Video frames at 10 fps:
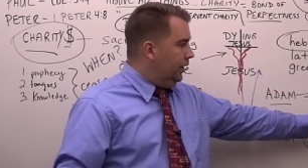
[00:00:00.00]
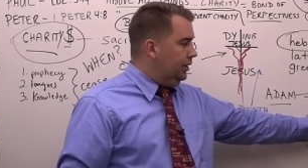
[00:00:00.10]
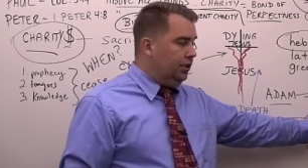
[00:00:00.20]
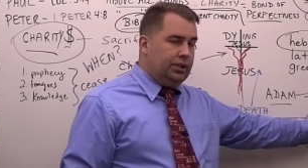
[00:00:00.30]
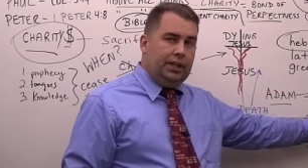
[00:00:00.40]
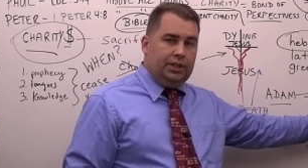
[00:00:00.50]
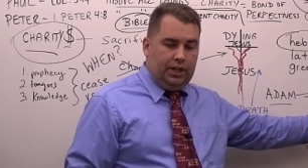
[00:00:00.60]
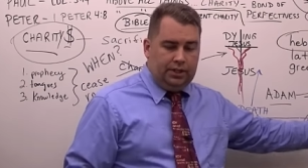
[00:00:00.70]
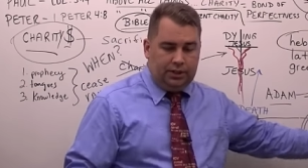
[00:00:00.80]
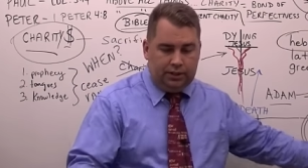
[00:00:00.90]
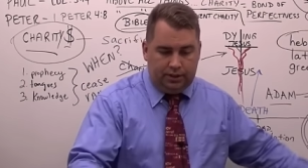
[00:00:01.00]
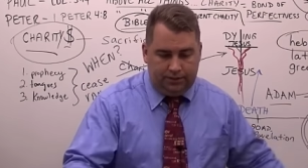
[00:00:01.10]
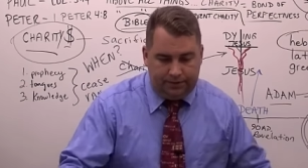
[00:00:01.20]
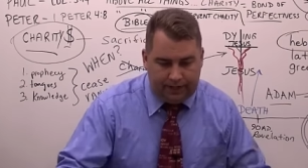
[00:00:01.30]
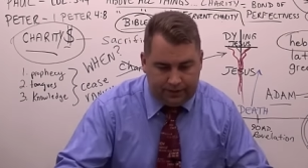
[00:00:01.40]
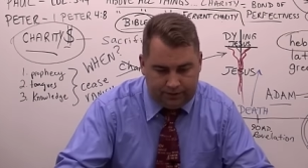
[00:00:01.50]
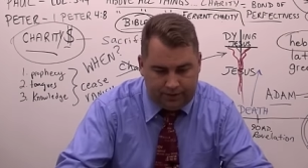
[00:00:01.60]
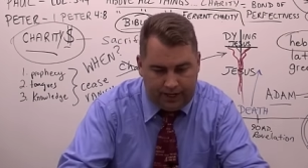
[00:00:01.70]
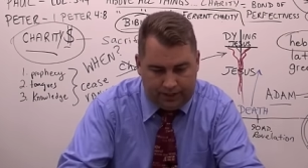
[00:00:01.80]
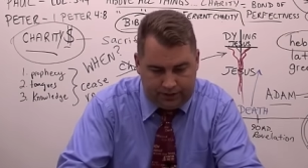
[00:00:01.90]
we shall see Jesus face to
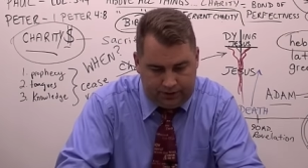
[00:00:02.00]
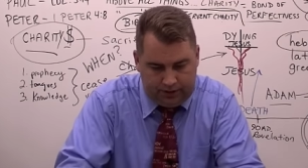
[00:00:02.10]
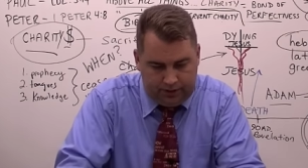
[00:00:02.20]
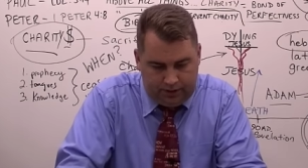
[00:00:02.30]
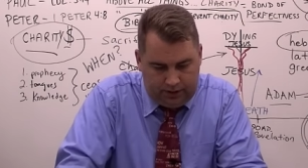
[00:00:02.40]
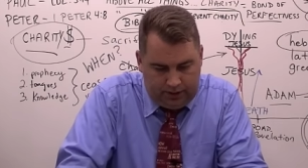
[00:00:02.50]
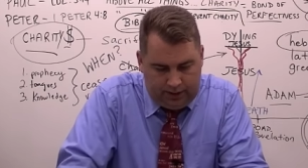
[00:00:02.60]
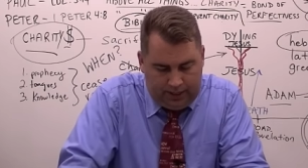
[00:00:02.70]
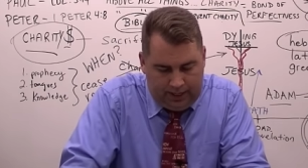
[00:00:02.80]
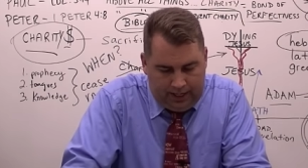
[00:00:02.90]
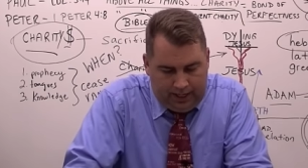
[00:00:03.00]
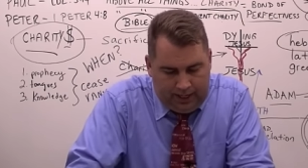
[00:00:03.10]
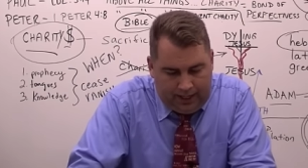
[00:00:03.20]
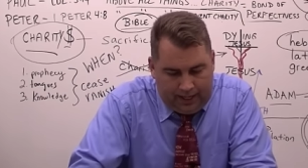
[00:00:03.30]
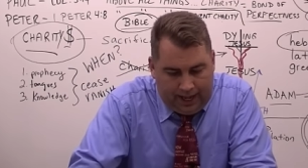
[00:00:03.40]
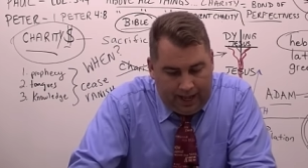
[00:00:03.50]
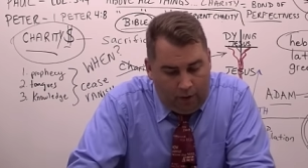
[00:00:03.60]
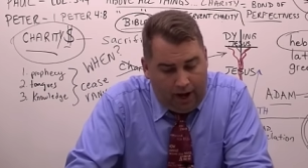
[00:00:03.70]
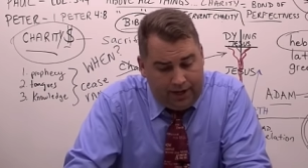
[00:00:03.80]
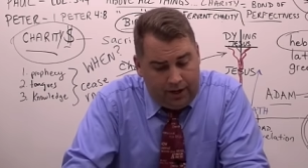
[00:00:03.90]
face.
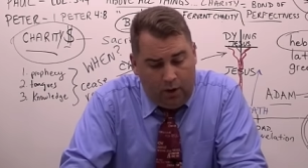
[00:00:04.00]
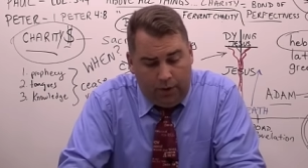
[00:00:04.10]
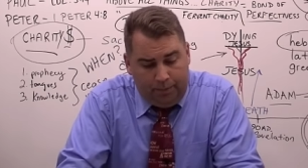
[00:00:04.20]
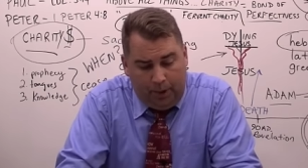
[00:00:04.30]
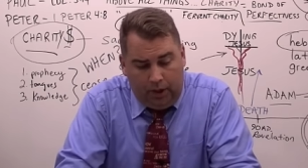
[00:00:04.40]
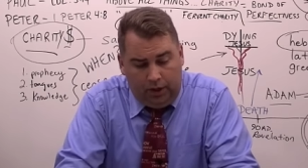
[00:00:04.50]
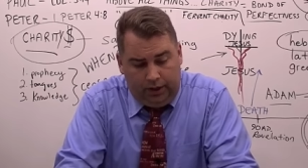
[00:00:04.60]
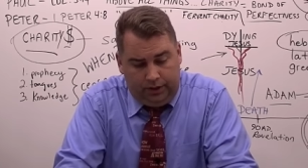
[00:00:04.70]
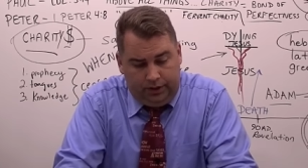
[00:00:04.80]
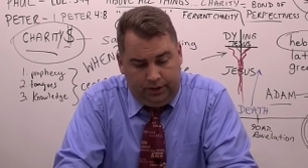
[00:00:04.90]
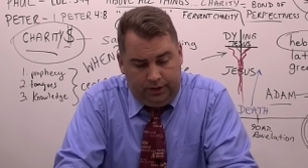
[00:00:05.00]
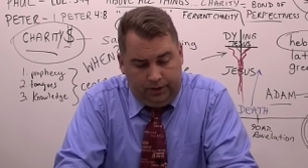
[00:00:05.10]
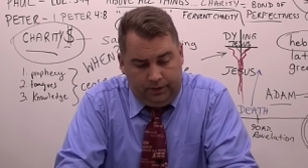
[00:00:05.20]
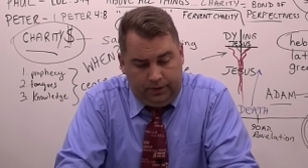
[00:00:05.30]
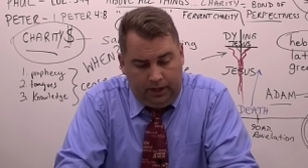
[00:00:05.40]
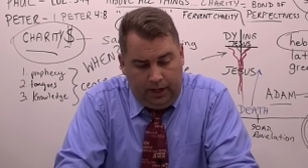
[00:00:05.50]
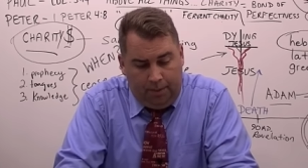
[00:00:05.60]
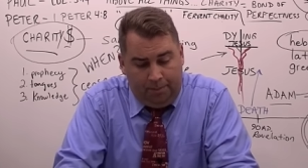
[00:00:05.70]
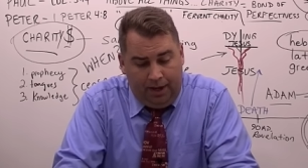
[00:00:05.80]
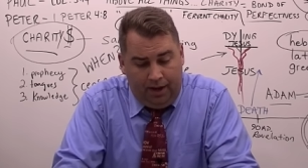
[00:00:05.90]
Now I know in part,
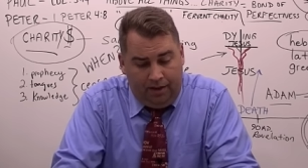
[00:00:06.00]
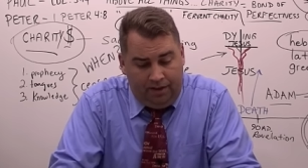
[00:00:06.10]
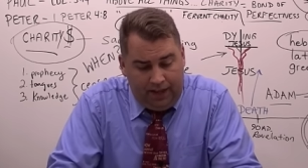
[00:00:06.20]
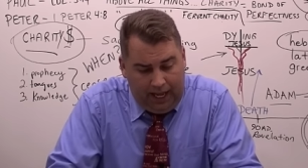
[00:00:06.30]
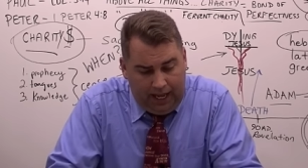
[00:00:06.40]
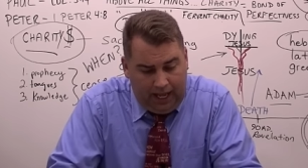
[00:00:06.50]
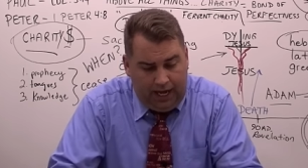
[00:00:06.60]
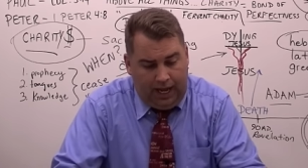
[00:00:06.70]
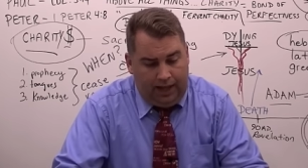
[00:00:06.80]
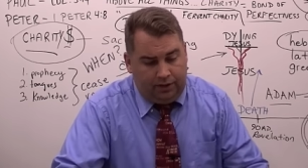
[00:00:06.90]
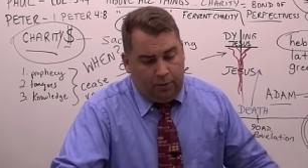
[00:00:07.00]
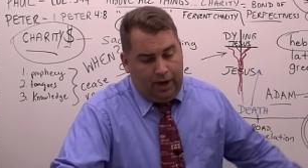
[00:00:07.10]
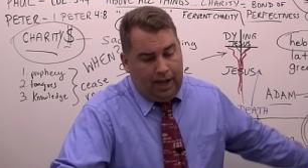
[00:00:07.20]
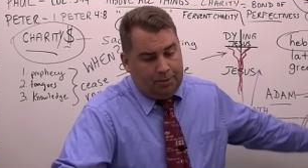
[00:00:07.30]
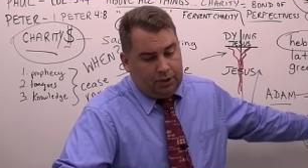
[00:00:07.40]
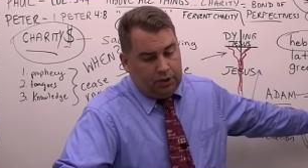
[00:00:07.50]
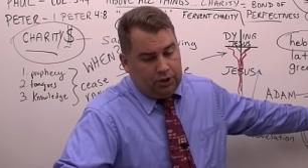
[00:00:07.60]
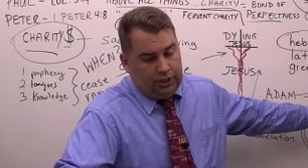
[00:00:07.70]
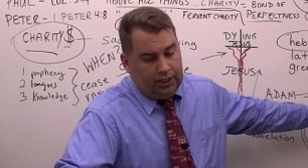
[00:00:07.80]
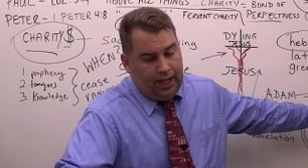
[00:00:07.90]
but then at the
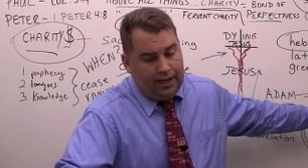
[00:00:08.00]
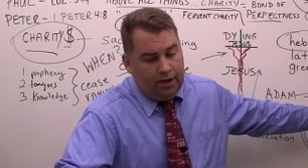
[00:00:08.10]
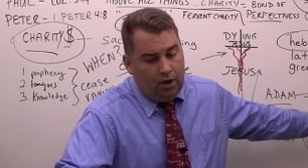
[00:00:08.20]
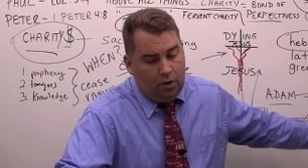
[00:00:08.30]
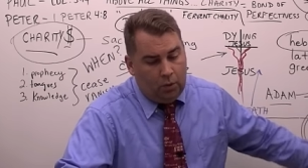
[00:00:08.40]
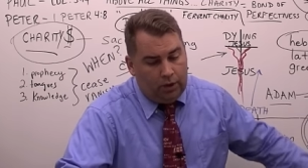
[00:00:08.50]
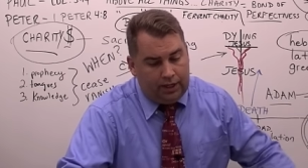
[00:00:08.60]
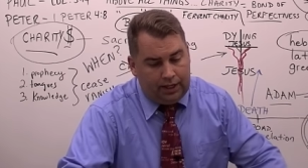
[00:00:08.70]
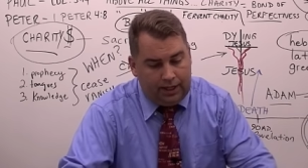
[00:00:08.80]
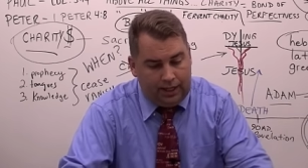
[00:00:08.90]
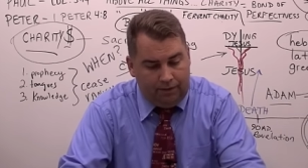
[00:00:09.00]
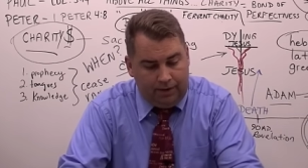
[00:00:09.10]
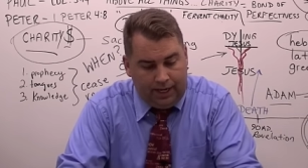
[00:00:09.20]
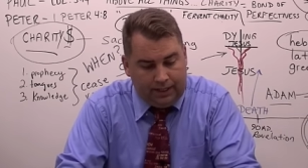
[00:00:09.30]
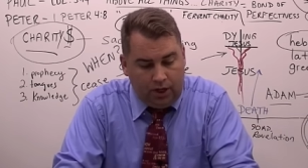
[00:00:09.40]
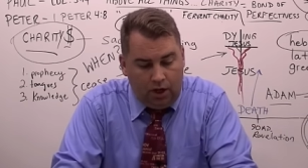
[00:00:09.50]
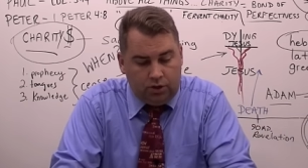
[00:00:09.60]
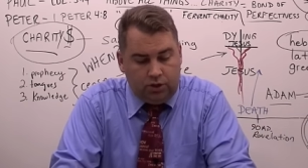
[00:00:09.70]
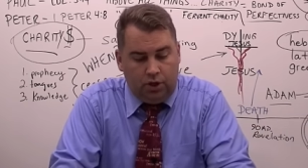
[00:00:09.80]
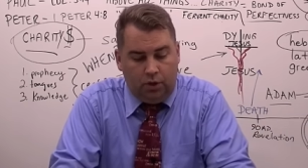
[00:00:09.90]
rapture shall I know, even as
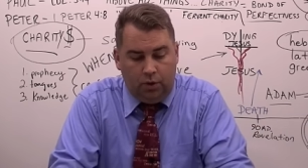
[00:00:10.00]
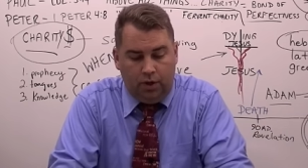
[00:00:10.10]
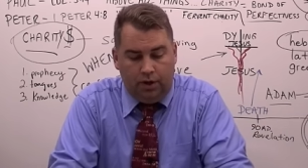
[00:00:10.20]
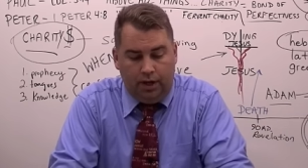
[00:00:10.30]
also